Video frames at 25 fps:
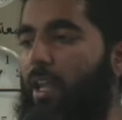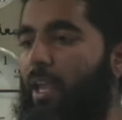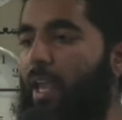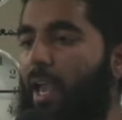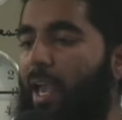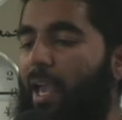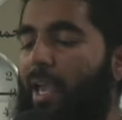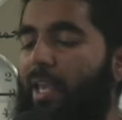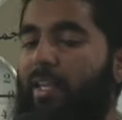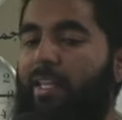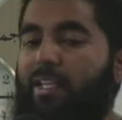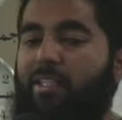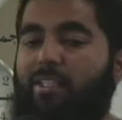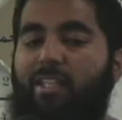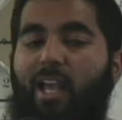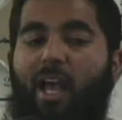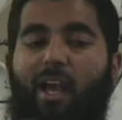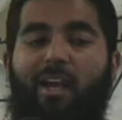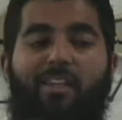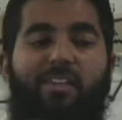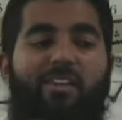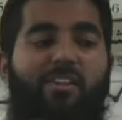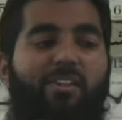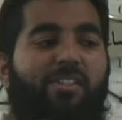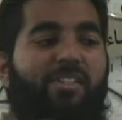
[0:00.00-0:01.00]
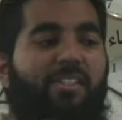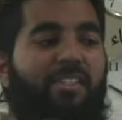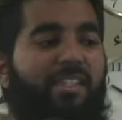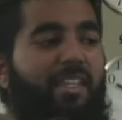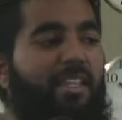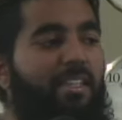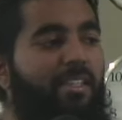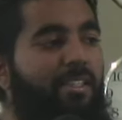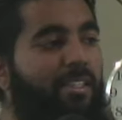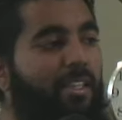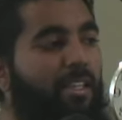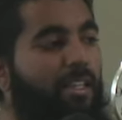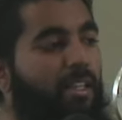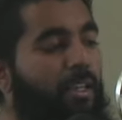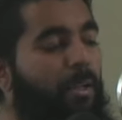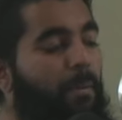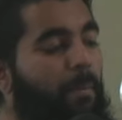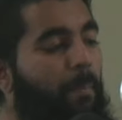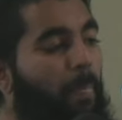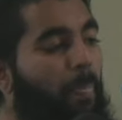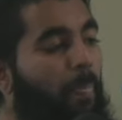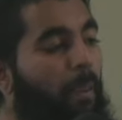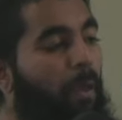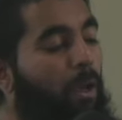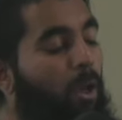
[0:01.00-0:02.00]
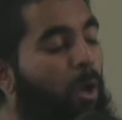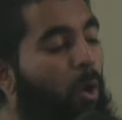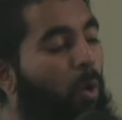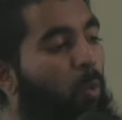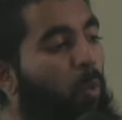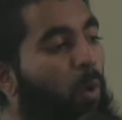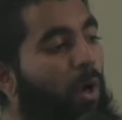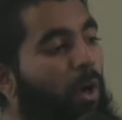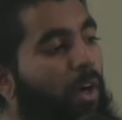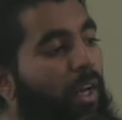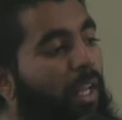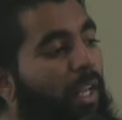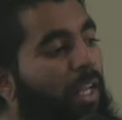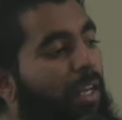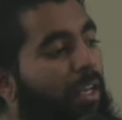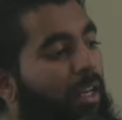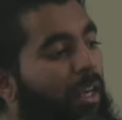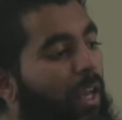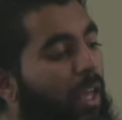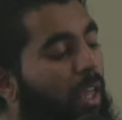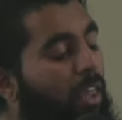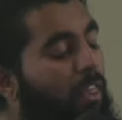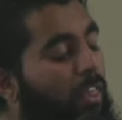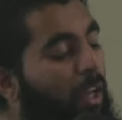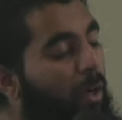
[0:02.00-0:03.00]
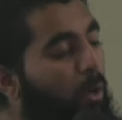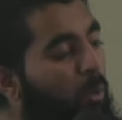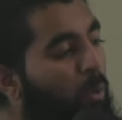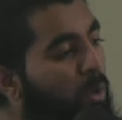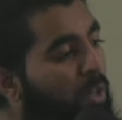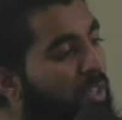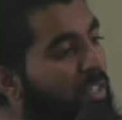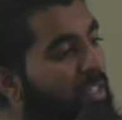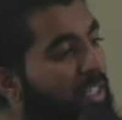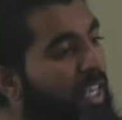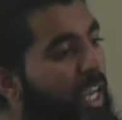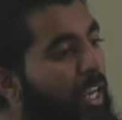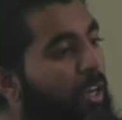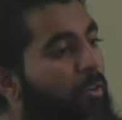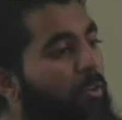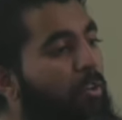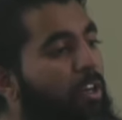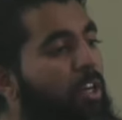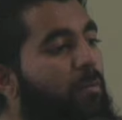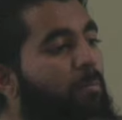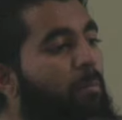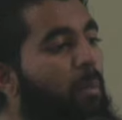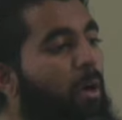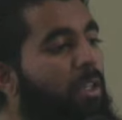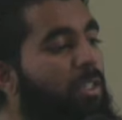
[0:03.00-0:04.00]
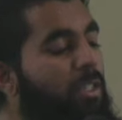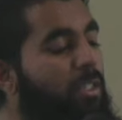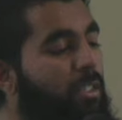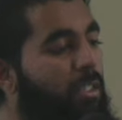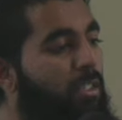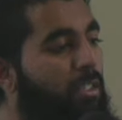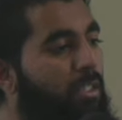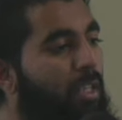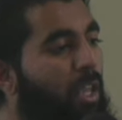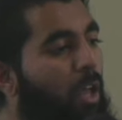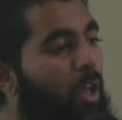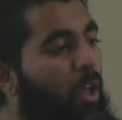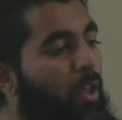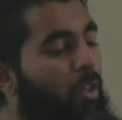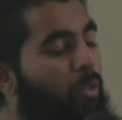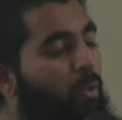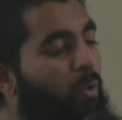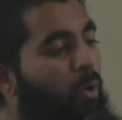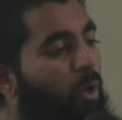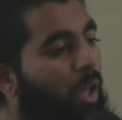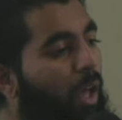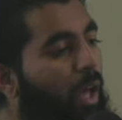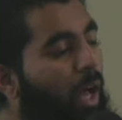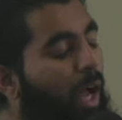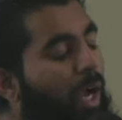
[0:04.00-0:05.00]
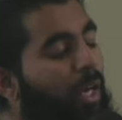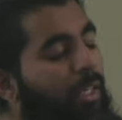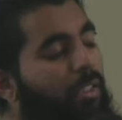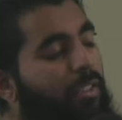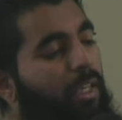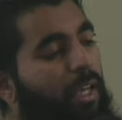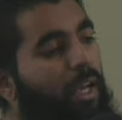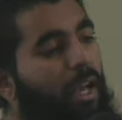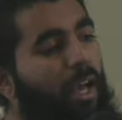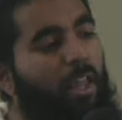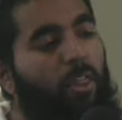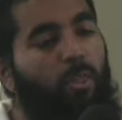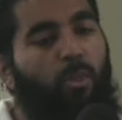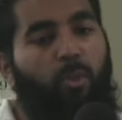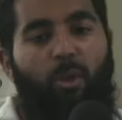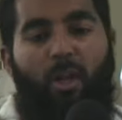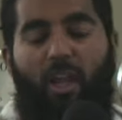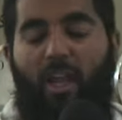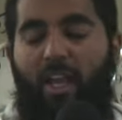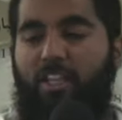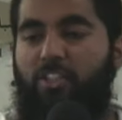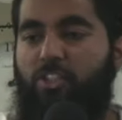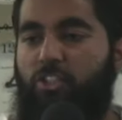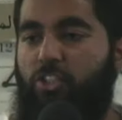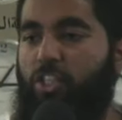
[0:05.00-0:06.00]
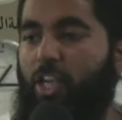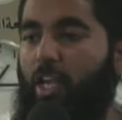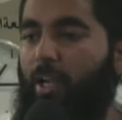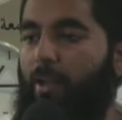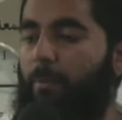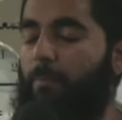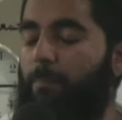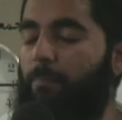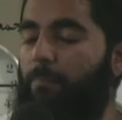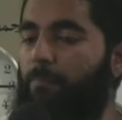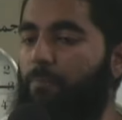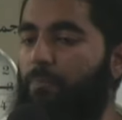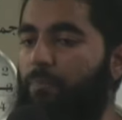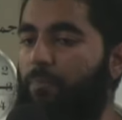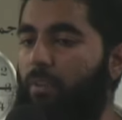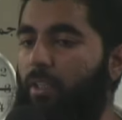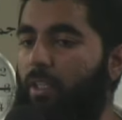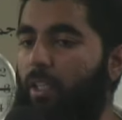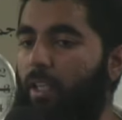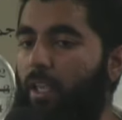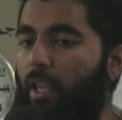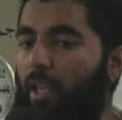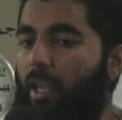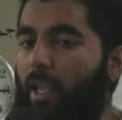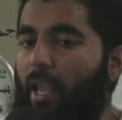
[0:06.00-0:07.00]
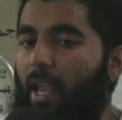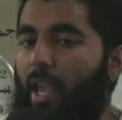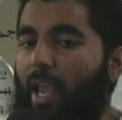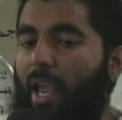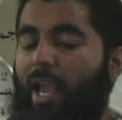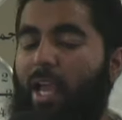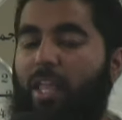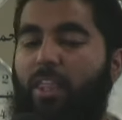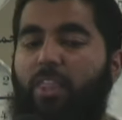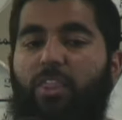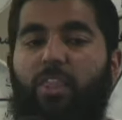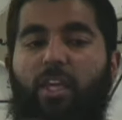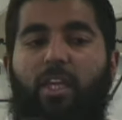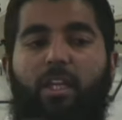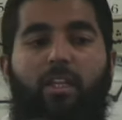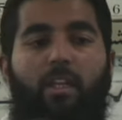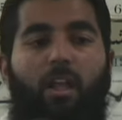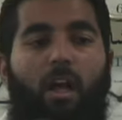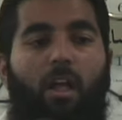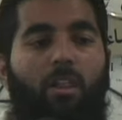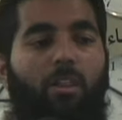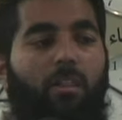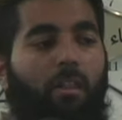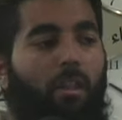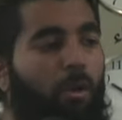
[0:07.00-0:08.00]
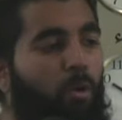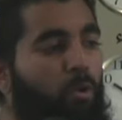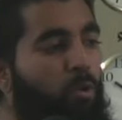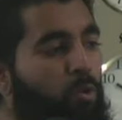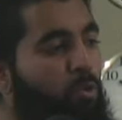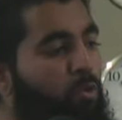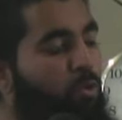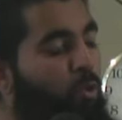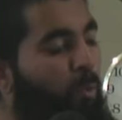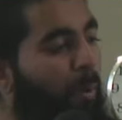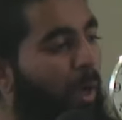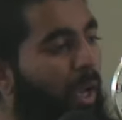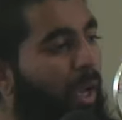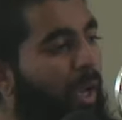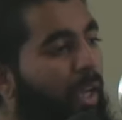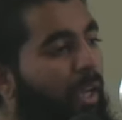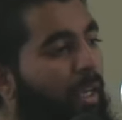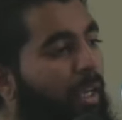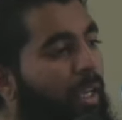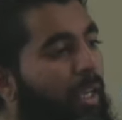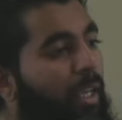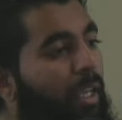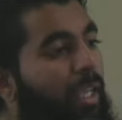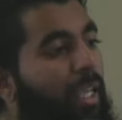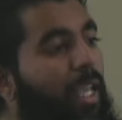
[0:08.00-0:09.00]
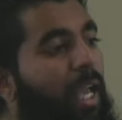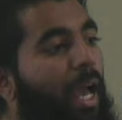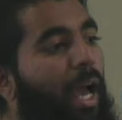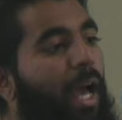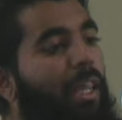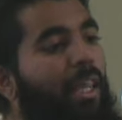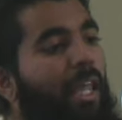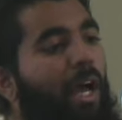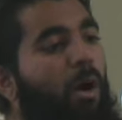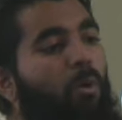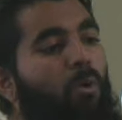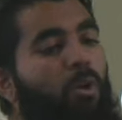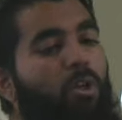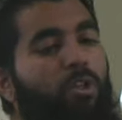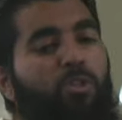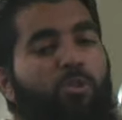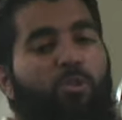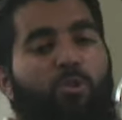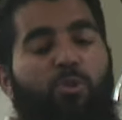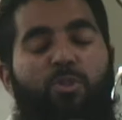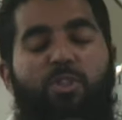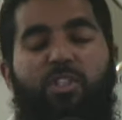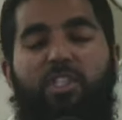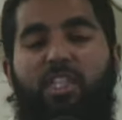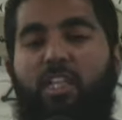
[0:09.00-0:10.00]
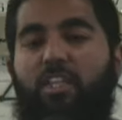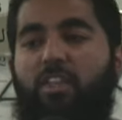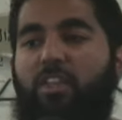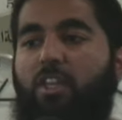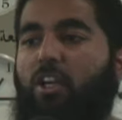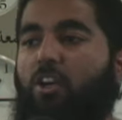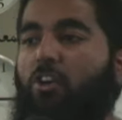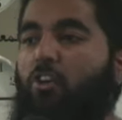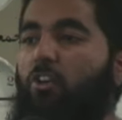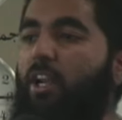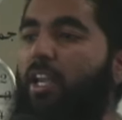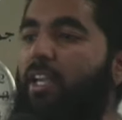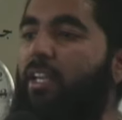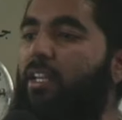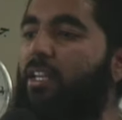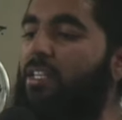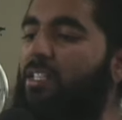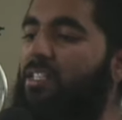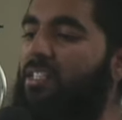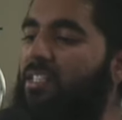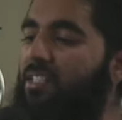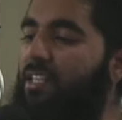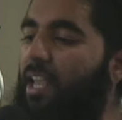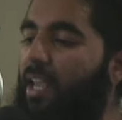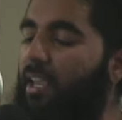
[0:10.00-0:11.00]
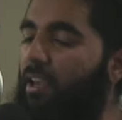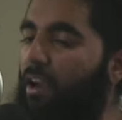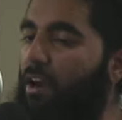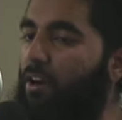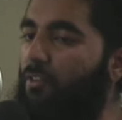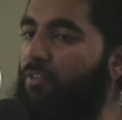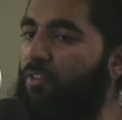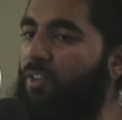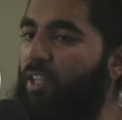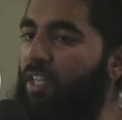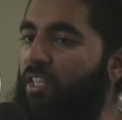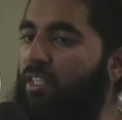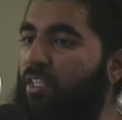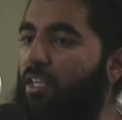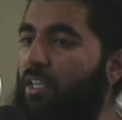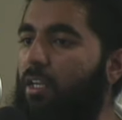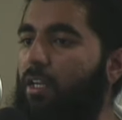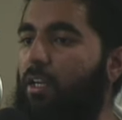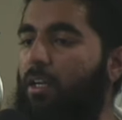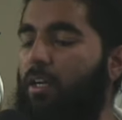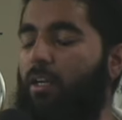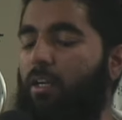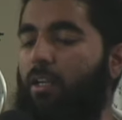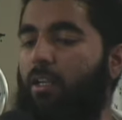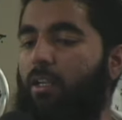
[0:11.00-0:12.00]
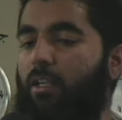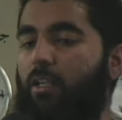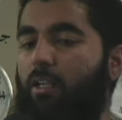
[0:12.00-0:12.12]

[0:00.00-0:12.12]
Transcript: an entire season wherein there were sacred months, Dhul Qa'dah and Dhul Hijjah. And then Allah subhanahu, He allowed us to see the greatest day of the year,